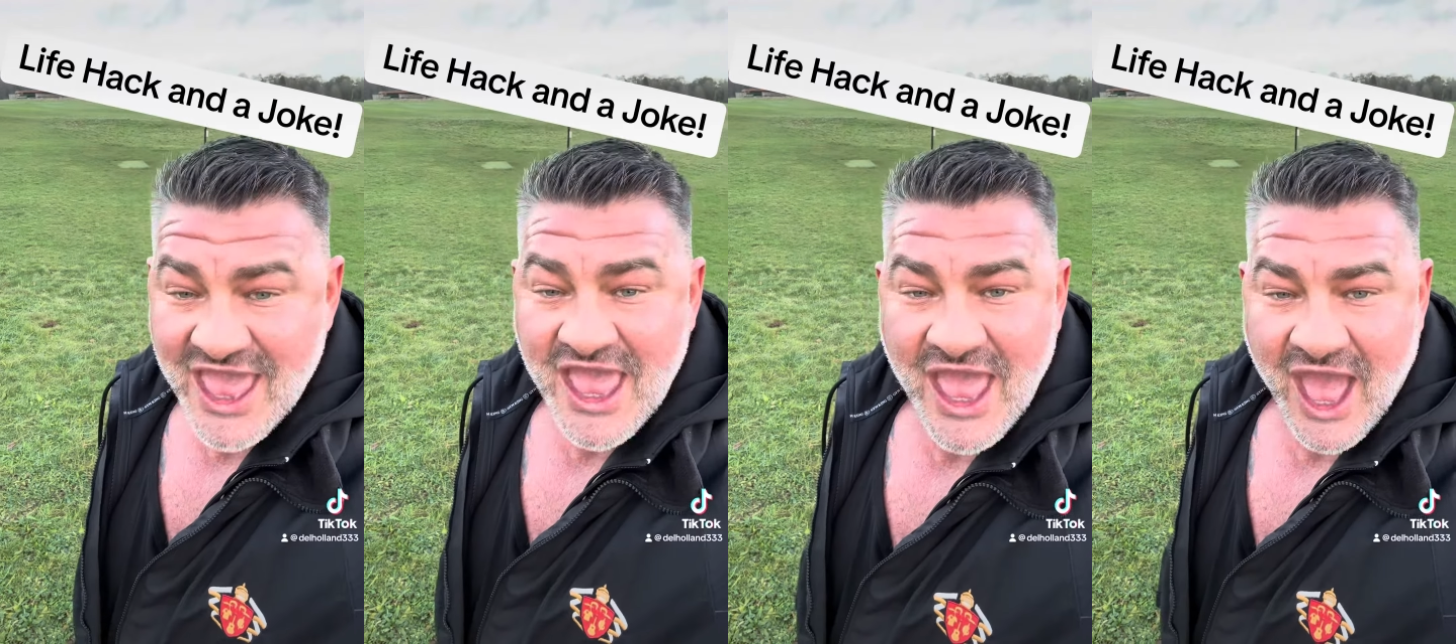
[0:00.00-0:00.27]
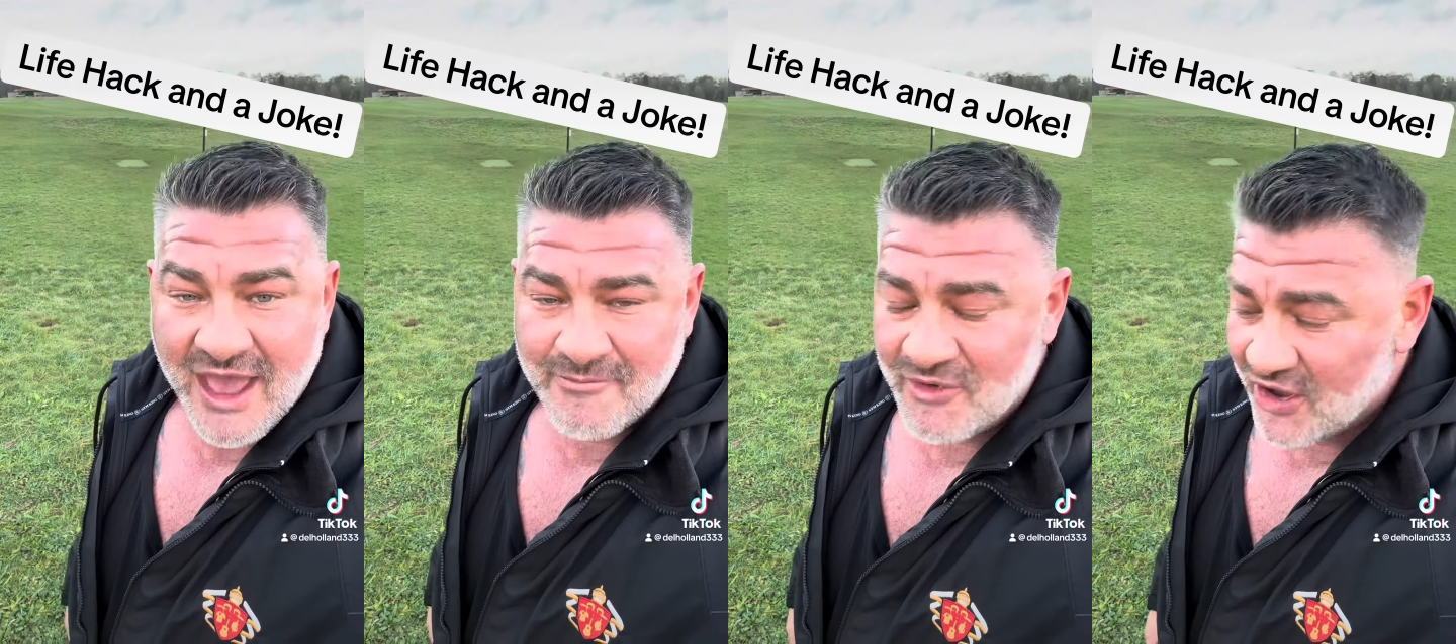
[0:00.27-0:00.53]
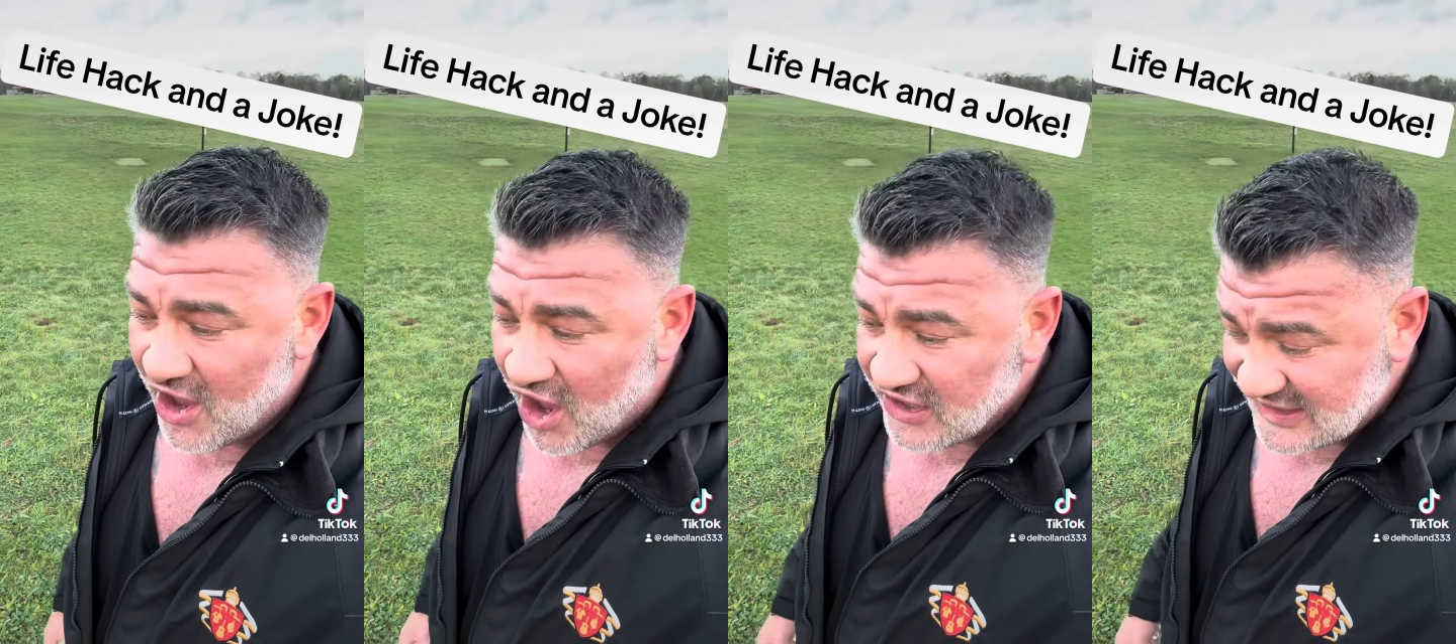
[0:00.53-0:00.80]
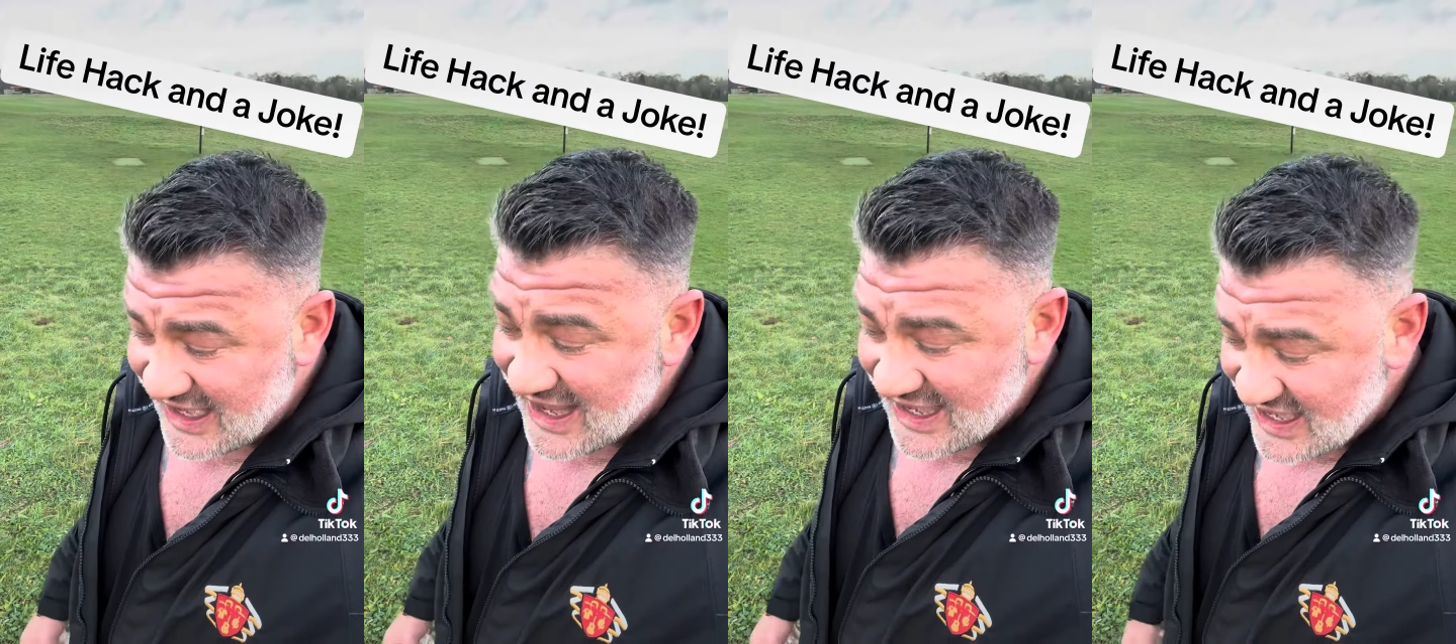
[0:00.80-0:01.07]
and I
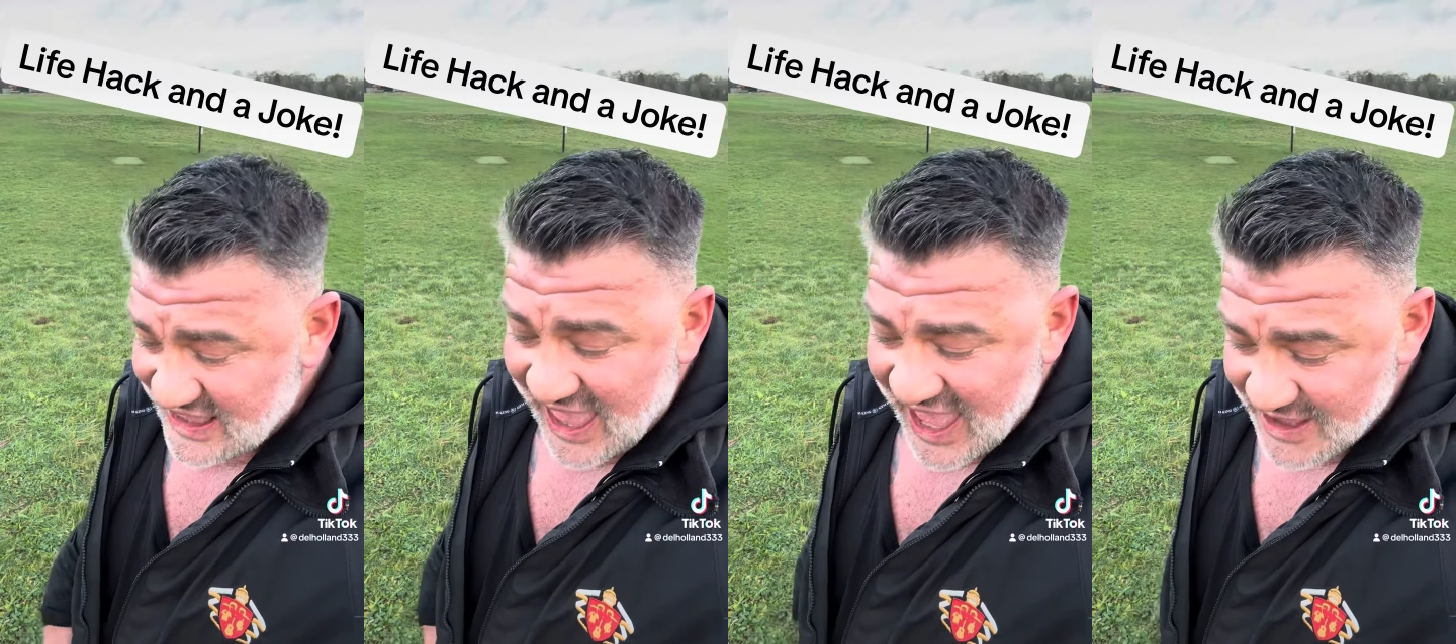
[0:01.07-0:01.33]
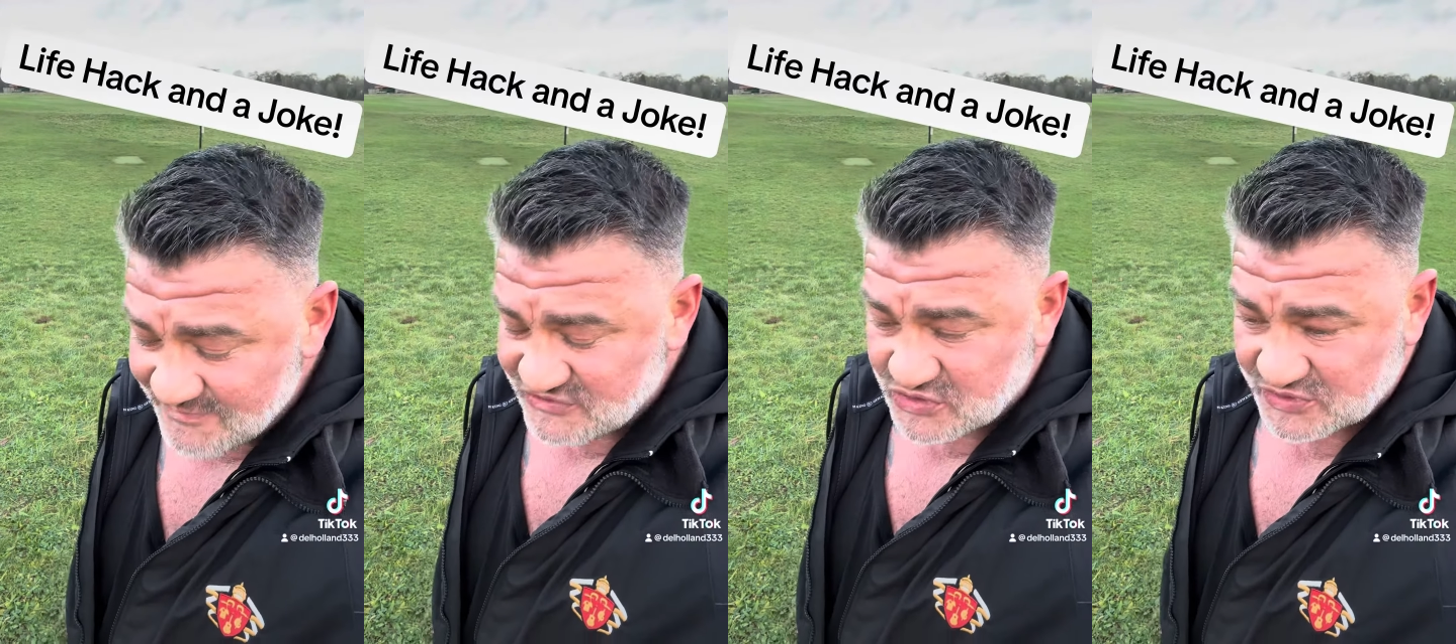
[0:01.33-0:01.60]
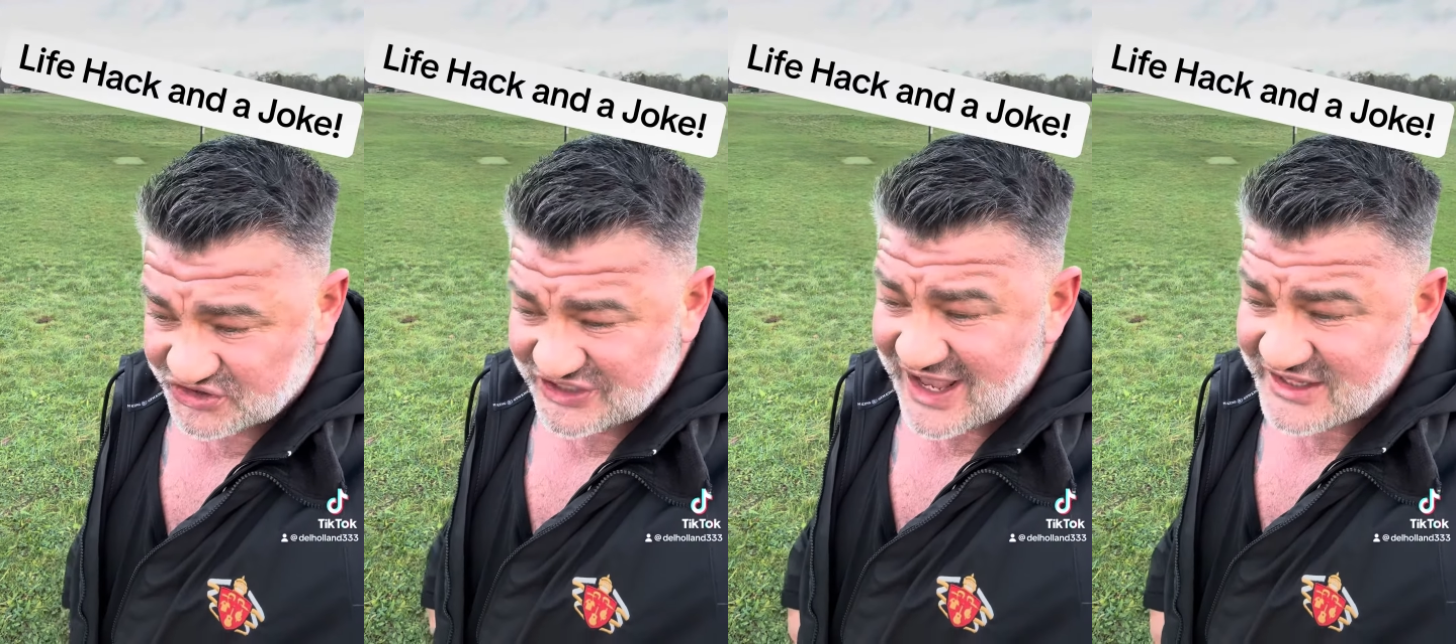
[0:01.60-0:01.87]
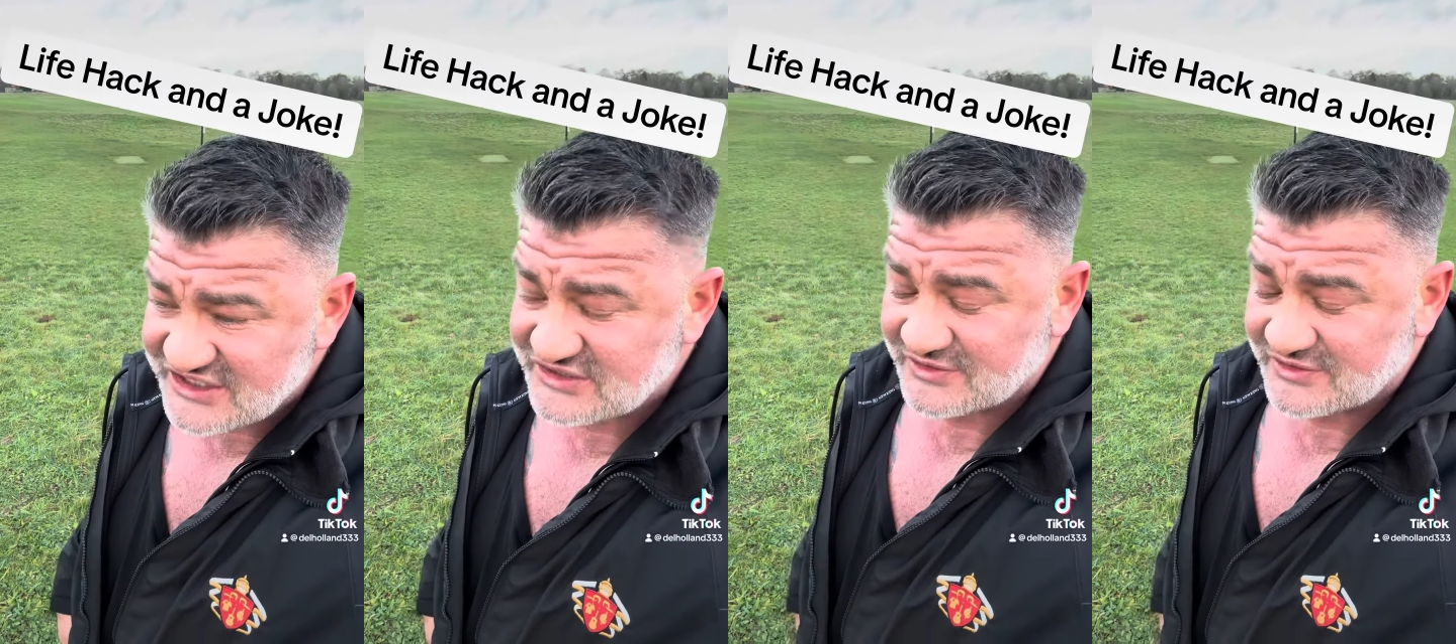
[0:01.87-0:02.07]
nearly came to a standstill.